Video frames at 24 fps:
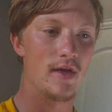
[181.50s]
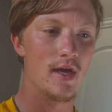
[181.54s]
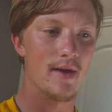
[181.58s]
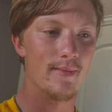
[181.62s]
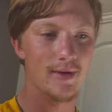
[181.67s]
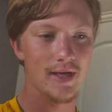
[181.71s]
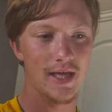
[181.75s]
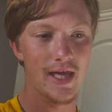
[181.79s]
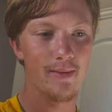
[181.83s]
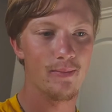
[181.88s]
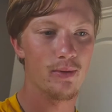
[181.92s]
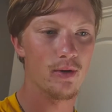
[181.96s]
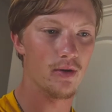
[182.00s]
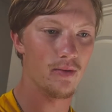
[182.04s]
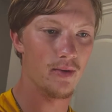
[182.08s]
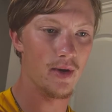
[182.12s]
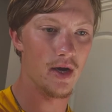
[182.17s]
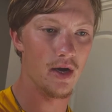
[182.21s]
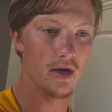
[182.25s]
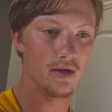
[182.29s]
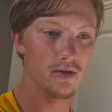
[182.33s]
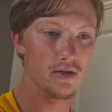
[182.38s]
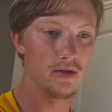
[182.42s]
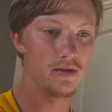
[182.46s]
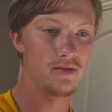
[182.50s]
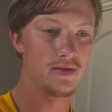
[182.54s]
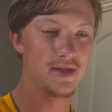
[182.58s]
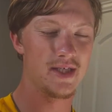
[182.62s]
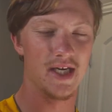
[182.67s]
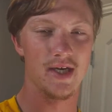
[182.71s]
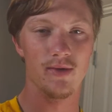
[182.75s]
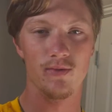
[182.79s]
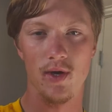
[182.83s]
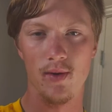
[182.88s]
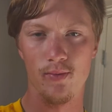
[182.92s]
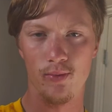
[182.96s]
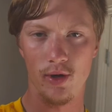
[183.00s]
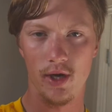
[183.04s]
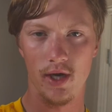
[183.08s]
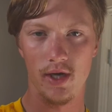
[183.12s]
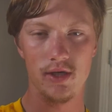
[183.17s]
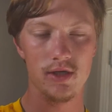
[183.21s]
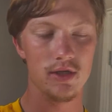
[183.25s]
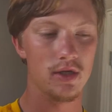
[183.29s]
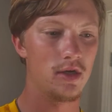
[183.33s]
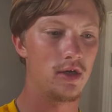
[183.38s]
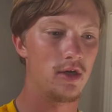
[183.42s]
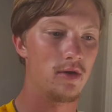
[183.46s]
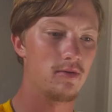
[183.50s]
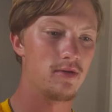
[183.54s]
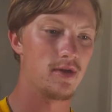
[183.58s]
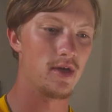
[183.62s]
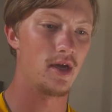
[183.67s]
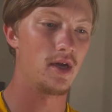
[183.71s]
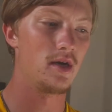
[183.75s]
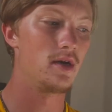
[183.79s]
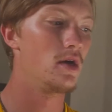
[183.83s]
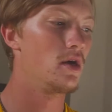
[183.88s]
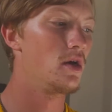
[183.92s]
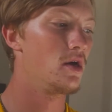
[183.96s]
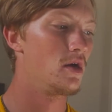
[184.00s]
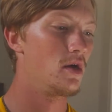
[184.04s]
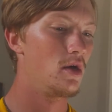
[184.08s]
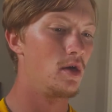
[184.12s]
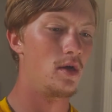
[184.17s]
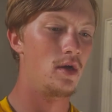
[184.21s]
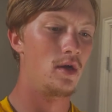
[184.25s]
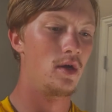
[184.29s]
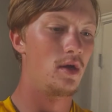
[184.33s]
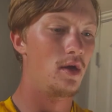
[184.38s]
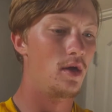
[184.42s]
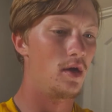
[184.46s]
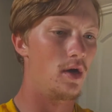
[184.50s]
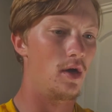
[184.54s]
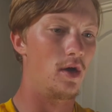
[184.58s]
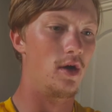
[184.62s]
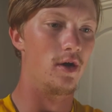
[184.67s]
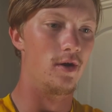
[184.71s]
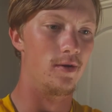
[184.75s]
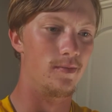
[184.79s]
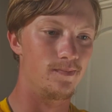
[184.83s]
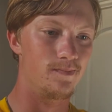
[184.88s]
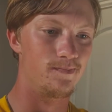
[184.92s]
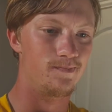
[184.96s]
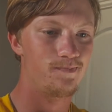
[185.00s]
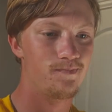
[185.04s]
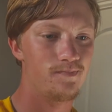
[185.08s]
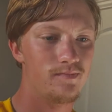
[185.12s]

I'm gonna keep it around 10 rep range, you know what I'm saying?